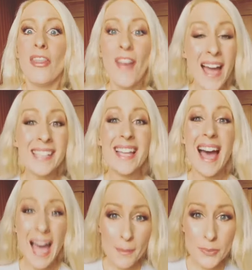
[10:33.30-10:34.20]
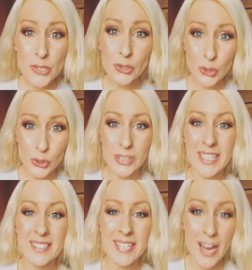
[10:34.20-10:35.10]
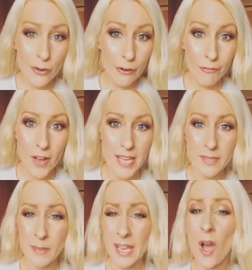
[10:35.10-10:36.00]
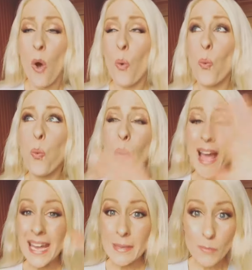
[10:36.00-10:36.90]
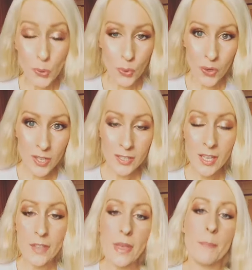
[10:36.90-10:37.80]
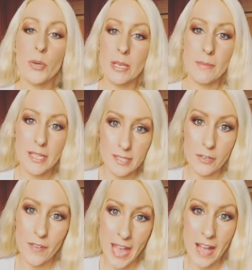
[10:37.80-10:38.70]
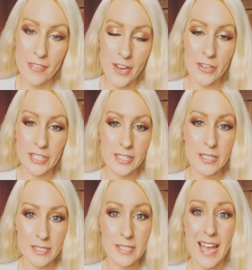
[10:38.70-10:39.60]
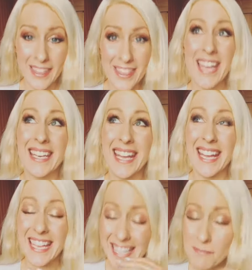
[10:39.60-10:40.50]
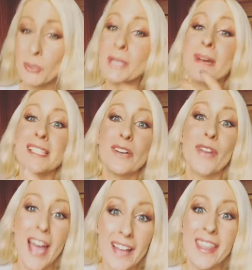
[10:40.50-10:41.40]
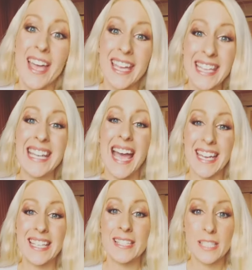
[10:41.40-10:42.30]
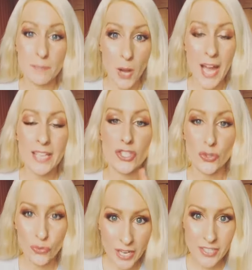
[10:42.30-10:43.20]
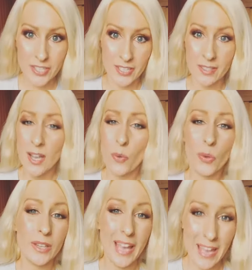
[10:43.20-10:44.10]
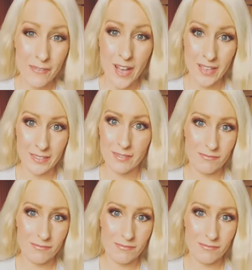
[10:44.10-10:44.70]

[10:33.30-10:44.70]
that absolutely terrifies me way more than putting myself out there in an, than putting myself out there in an inspired direction will ever